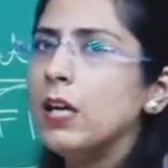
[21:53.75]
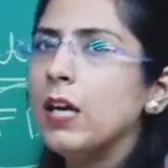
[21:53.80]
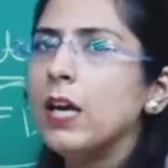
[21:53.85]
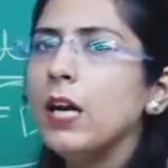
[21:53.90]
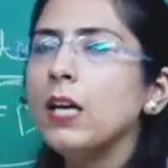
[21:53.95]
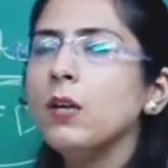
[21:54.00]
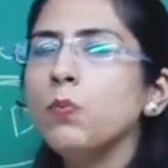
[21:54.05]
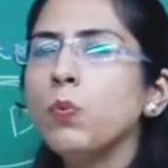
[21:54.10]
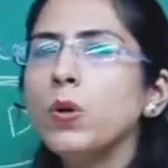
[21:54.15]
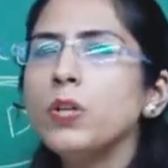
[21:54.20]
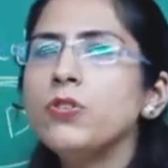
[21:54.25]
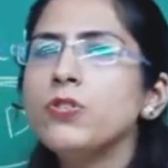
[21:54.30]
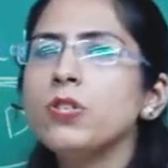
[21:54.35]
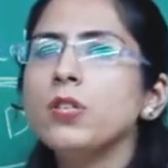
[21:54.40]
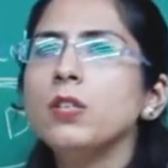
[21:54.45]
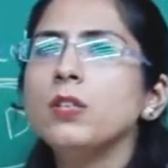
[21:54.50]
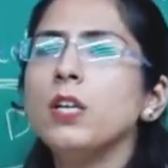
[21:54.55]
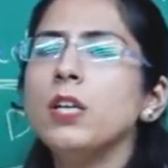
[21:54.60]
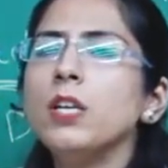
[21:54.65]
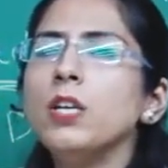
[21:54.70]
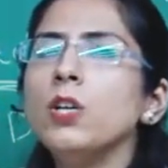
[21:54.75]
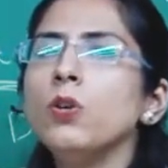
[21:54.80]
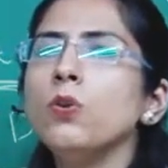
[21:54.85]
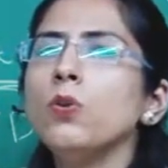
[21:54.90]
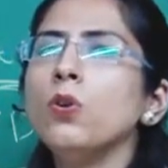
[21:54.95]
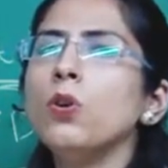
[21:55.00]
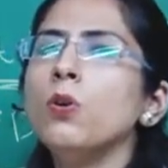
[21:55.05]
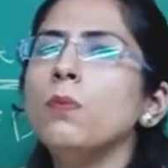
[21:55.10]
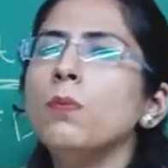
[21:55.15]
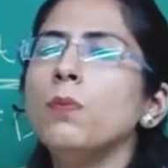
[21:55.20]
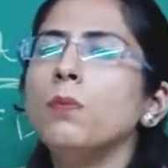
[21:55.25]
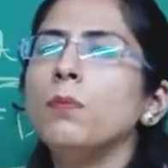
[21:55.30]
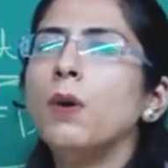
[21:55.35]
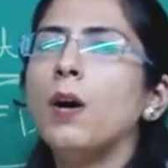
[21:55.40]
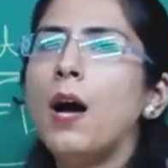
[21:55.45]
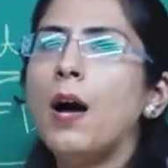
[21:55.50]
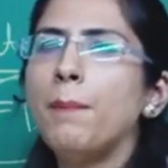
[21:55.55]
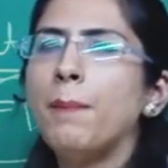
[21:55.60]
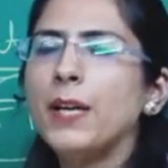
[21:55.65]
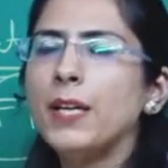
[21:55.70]
in which the
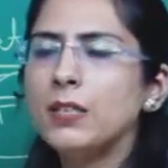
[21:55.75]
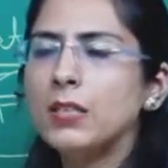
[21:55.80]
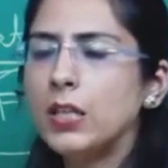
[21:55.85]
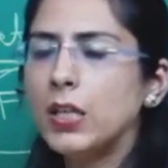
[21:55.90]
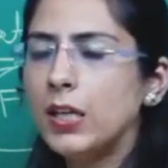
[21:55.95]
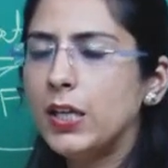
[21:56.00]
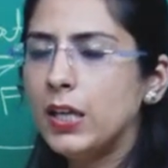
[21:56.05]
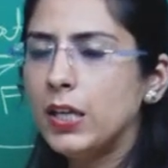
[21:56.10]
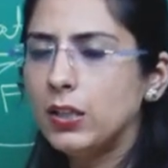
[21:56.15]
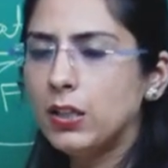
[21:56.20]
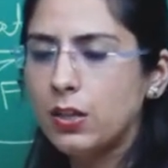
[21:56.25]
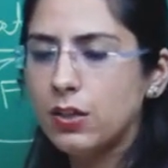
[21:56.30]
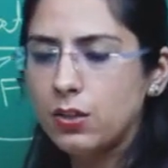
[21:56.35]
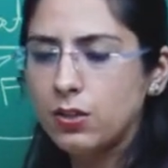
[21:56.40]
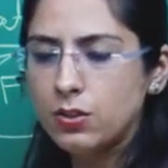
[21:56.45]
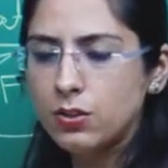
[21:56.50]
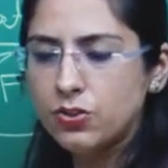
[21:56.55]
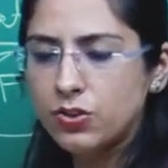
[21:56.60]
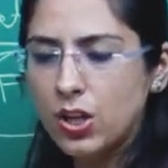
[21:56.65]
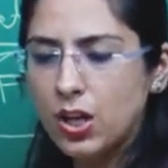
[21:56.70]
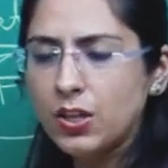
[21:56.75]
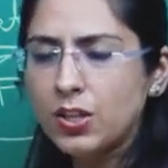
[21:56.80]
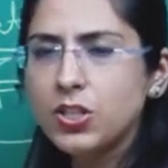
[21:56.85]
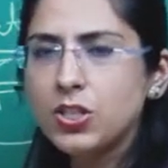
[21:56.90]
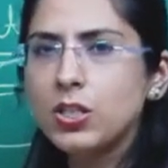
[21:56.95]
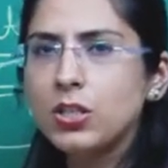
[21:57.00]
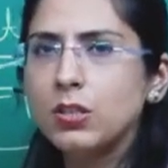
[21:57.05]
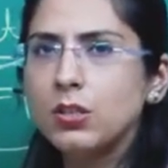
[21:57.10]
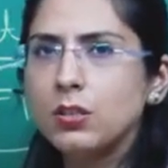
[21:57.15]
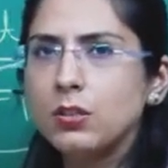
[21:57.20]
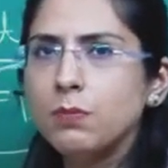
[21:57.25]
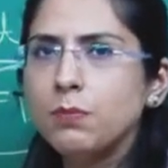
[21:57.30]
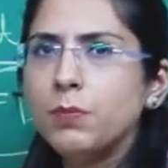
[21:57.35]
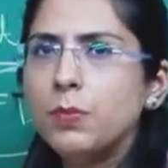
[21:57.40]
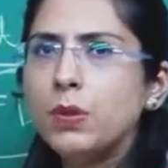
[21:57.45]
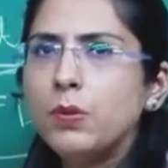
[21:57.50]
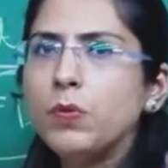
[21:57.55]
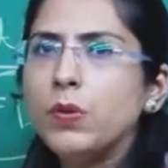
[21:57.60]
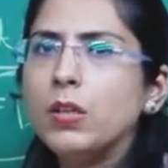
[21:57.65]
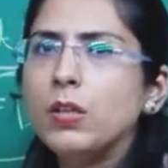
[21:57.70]
basically the junction
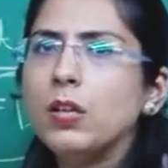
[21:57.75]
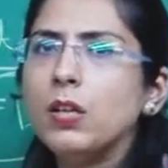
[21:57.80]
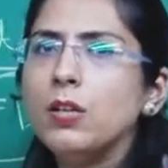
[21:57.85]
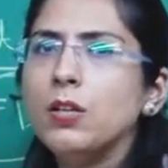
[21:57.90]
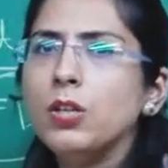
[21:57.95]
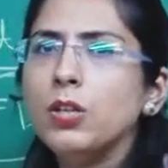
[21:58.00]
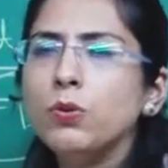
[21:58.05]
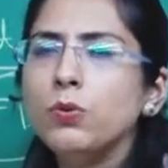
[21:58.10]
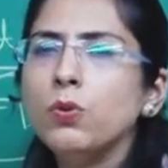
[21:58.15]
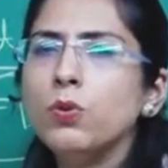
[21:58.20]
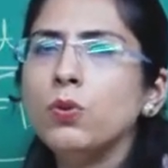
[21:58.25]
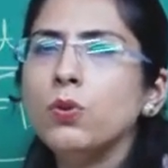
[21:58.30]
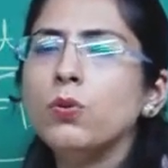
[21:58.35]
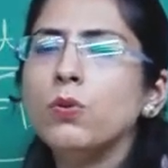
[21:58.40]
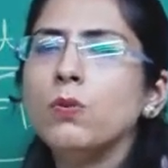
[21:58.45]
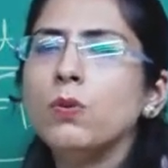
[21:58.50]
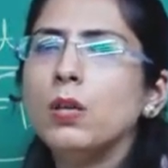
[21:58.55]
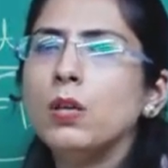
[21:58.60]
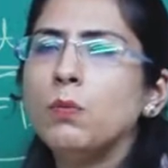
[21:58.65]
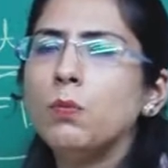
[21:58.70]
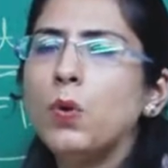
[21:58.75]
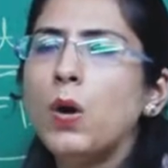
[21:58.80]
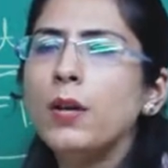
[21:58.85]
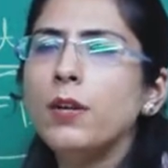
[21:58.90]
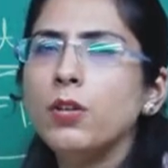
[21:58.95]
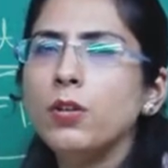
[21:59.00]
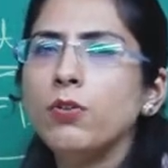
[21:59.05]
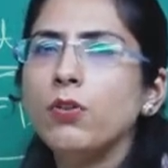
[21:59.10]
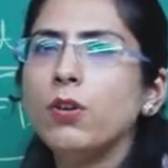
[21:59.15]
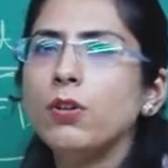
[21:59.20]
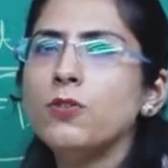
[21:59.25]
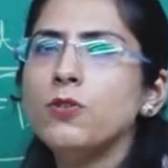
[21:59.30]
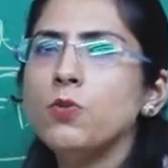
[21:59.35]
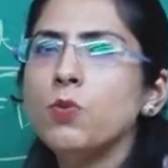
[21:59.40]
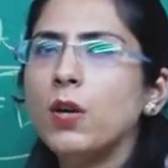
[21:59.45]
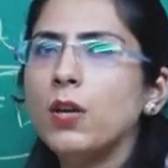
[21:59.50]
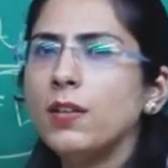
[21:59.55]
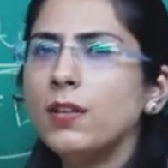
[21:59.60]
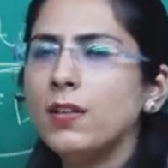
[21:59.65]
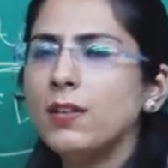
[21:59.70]
between the one neurons
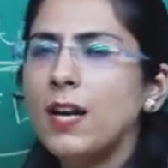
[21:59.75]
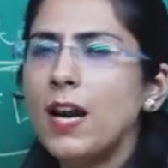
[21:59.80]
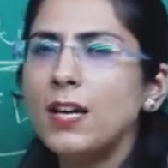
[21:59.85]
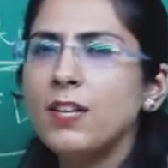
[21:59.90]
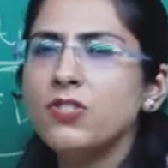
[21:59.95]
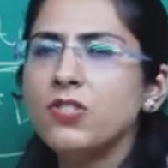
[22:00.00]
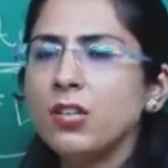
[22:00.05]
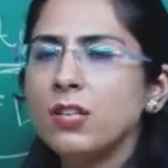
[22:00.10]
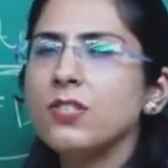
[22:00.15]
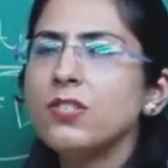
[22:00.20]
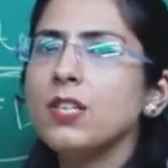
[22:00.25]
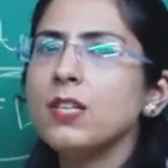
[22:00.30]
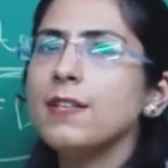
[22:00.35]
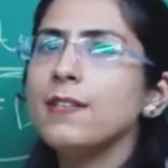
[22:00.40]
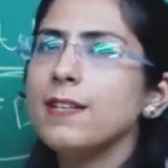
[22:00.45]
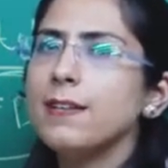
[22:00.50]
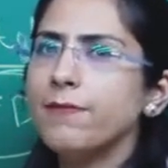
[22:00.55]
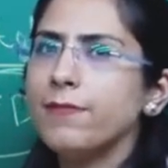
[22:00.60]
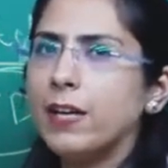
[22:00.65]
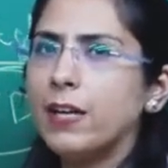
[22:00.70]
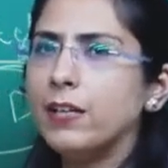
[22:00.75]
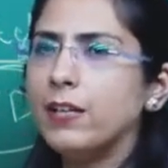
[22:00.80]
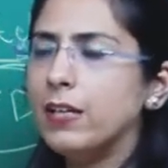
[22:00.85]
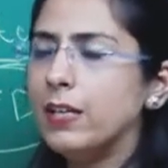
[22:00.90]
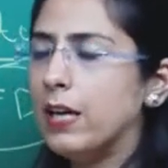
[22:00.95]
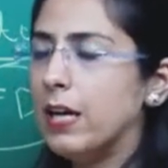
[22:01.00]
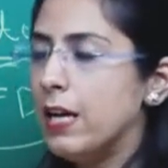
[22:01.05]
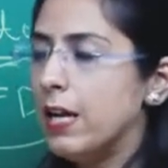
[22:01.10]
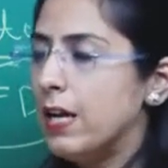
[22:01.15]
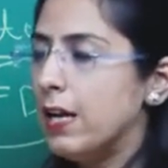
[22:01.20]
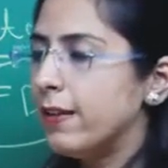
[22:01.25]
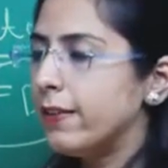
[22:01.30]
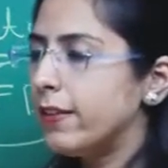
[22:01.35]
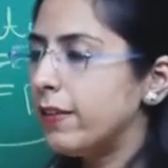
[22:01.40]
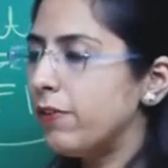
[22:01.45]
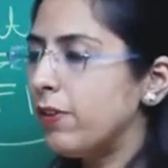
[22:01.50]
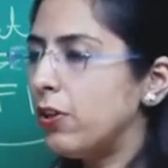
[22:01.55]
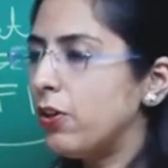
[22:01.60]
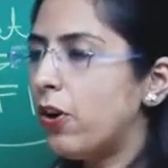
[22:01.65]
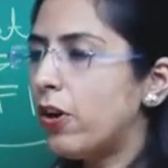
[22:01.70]
to another, that junction is affected. They
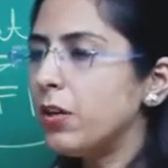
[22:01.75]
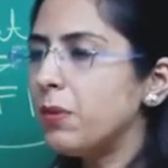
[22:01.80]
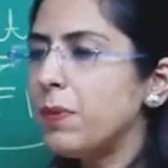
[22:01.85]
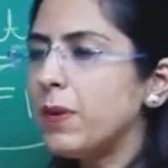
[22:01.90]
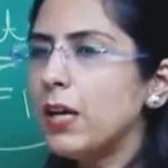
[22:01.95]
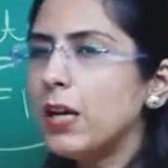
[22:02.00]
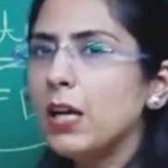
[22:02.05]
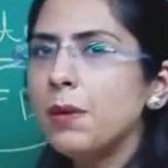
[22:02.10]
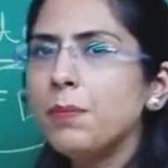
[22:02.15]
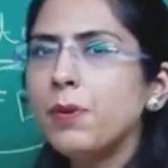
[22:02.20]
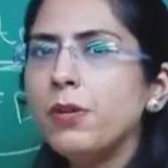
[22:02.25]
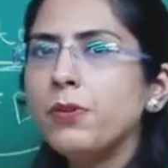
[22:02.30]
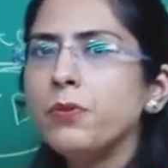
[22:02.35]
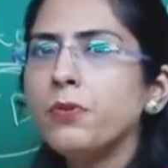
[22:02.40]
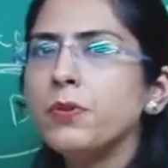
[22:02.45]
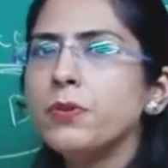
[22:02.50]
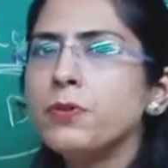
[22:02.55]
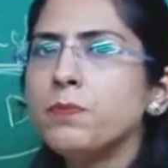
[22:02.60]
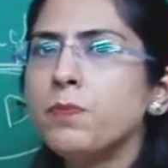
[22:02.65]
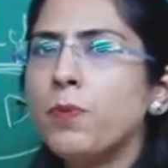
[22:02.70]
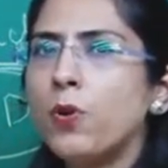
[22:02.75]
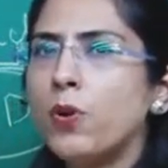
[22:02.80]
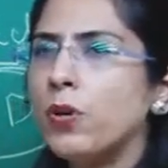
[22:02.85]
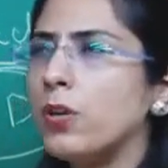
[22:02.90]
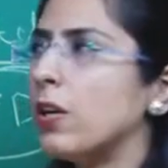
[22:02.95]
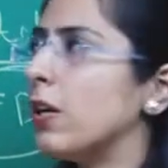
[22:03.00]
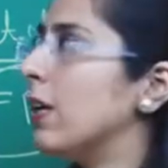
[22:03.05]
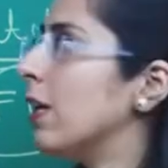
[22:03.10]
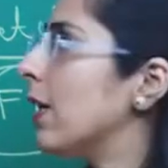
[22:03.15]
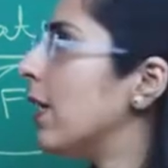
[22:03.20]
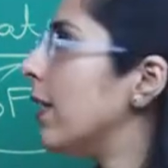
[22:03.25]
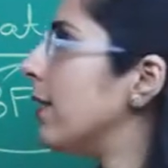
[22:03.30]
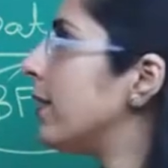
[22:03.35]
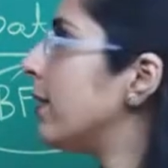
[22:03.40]
will not be able to respond. In